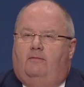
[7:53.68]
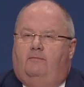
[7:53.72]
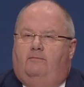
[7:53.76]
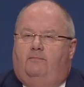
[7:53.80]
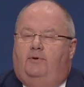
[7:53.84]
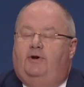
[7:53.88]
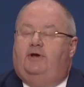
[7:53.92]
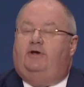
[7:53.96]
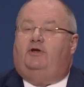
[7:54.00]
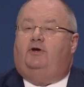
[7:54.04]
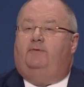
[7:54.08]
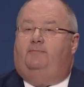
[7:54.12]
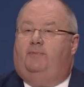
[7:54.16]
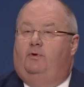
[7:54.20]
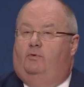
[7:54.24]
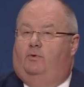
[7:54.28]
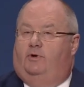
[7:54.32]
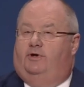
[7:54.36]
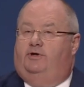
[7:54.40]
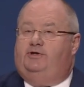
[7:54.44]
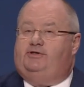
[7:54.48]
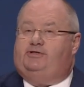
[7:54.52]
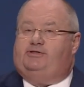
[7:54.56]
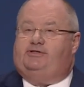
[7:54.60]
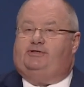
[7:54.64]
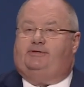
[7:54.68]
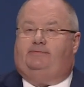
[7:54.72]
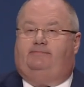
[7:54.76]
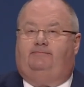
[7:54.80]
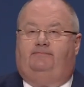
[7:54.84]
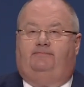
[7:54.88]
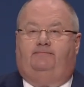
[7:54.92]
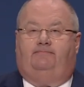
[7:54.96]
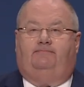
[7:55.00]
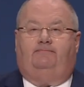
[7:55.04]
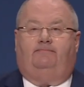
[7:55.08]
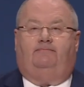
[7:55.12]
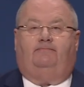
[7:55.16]
But it could be worse.
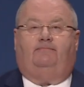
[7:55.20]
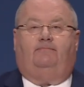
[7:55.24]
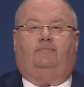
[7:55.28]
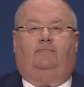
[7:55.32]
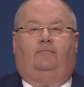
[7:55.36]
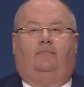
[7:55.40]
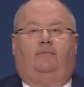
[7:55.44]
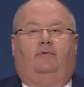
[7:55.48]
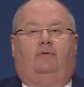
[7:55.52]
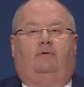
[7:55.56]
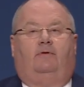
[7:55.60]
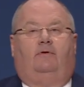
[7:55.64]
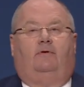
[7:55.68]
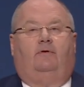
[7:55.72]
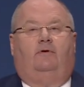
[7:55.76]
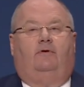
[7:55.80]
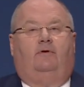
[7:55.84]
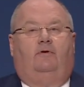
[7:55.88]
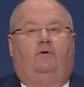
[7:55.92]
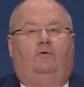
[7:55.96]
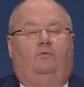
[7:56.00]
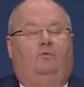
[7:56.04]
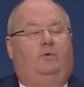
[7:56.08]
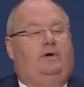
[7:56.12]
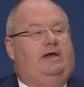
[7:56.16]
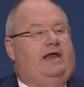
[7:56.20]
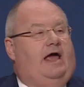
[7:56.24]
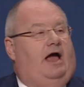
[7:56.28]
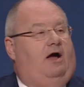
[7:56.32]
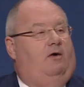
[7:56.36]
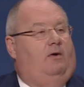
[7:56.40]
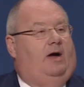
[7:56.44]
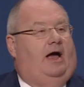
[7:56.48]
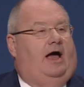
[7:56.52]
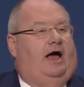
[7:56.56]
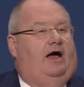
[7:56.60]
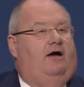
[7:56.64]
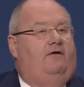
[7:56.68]
We now
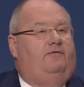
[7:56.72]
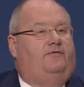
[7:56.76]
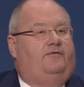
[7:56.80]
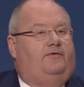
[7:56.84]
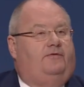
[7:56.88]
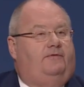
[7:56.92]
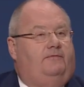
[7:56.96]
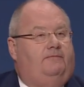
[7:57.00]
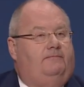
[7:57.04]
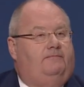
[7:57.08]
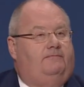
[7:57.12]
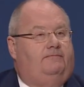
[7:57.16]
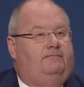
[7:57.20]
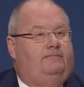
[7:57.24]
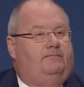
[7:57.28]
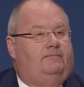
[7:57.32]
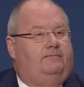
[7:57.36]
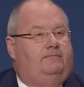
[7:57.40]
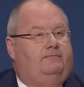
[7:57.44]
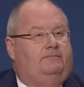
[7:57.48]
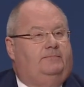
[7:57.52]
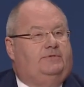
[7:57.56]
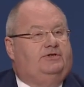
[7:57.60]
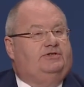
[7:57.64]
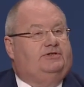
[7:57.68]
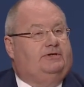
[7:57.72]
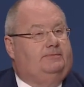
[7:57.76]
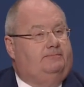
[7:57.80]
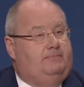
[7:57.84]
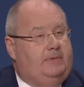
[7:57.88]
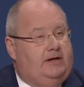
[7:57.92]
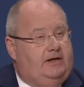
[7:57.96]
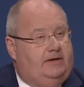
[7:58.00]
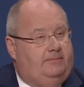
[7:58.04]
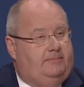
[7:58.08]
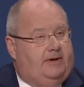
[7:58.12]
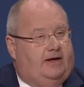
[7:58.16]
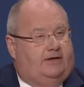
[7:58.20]
have Mr.
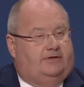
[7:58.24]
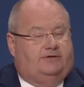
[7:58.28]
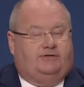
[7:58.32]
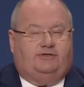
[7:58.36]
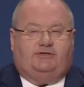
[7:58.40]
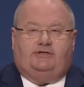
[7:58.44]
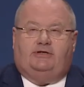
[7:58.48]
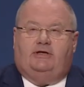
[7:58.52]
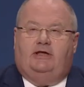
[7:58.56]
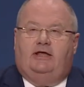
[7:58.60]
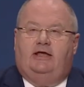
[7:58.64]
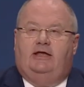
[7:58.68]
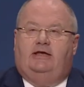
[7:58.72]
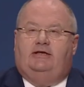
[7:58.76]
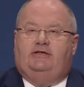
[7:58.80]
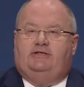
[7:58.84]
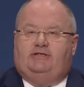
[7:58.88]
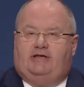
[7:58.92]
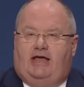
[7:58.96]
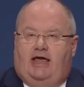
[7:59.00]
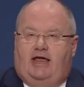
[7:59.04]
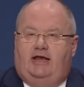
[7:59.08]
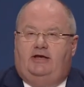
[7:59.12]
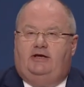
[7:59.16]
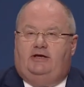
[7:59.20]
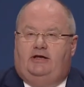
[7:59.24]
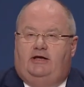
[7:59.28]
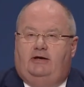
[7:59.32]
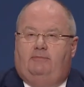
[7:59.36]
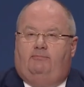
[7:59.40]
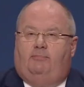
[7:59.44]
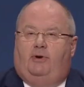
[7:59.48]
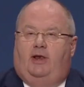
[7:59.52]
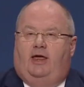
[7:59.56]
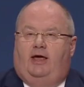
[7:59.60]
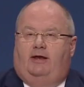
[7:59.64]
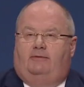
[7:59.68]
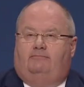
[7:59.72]
Miliband's 10-year
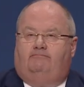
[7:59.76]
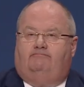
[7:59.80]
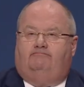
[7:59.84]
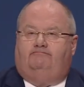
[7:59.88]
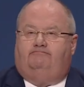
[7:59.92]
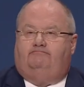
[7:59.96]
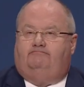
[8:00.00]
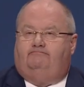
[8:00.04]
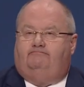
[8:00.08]
plan.